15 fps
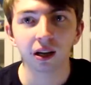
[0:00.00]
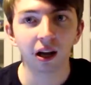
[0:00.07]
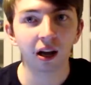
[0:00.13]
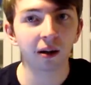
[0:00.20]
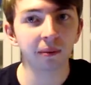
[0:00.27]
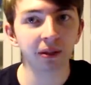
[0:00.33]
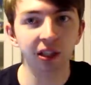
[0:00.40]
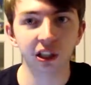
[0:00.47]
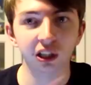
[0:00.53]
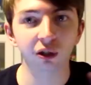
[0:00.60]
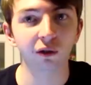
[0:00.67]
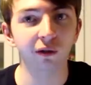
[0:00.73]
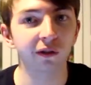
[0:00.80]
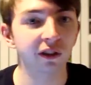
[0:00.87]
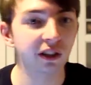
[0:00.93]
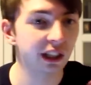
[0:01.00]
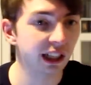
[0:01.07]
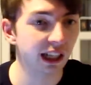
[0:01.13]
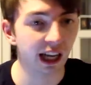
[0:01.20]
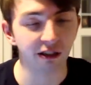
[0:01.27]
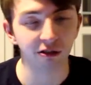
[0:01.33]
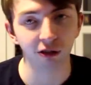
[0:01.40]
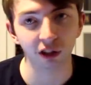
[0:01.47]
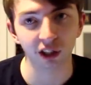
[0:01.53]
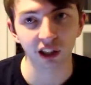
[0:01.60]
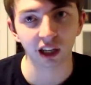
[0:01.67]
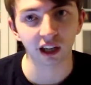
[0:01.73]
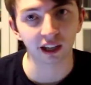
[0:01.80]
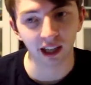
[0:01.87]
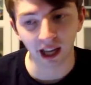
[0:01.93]
Um, and just sort of to get across
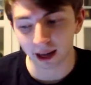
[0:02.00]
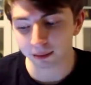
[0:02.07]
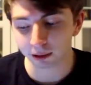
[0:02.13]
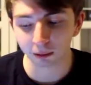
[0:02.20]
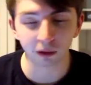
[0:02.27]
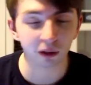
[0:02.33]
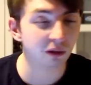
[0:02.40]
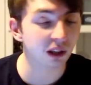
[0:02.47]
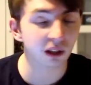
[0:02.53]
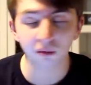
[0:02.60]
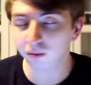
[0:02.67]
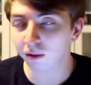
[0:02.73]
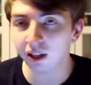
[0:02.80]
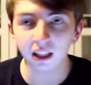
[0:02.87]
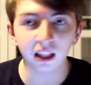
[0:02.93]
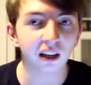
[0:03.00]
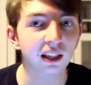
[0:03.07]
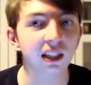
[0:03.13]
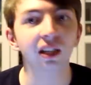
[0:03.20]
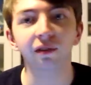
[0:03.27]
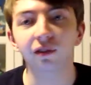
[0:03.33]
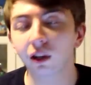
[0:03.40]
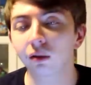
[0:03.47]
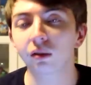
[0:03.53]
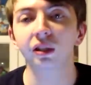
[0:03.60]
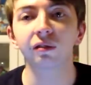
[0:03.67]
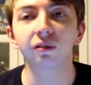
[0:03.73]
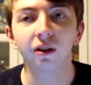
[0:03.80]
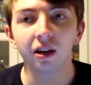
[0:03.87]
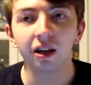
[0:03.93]
uh, gaps and whatnot. Just really nice stuff. Loads
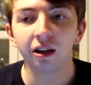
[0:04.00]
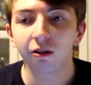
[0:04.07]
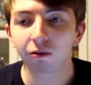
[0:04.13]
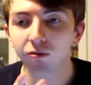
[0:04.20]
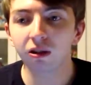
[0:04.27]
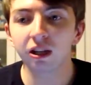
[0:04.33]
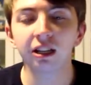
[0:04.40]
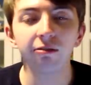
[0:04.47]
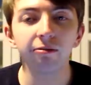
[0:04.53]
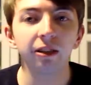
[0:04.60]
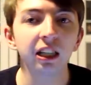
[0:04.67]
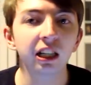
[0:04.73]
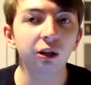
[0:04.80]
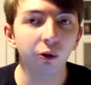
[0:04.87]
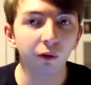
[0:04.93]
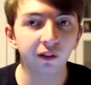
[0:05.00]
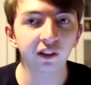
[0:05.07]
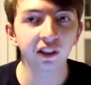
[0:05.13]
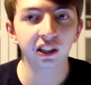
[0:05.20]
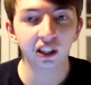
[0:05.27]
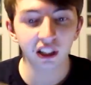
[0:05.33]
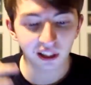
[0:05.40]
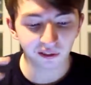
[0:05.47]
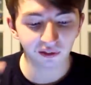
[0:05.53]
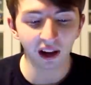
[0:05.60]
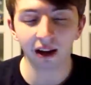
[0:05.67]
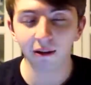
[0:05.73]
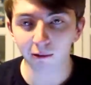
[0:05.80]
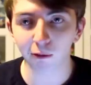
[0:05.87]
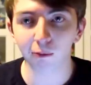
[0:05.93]
of really, really cool features
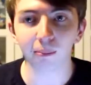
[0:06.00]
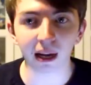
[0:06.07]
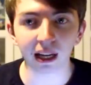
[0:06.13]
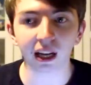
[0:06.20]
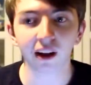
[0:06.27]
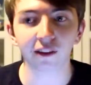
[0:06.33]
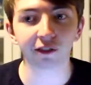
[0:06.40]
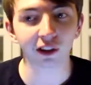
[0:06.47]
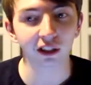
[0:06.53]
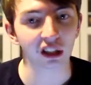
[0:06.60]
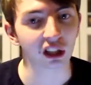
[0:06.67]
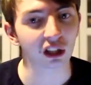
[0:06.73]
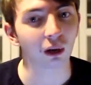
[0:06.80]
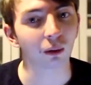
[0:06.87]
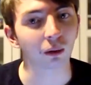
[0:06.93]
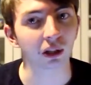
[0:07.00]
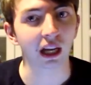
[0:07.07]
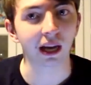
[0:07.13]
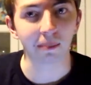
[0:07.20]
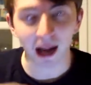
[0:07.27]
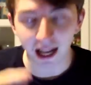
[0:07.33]
that will make a fun Star Wars game.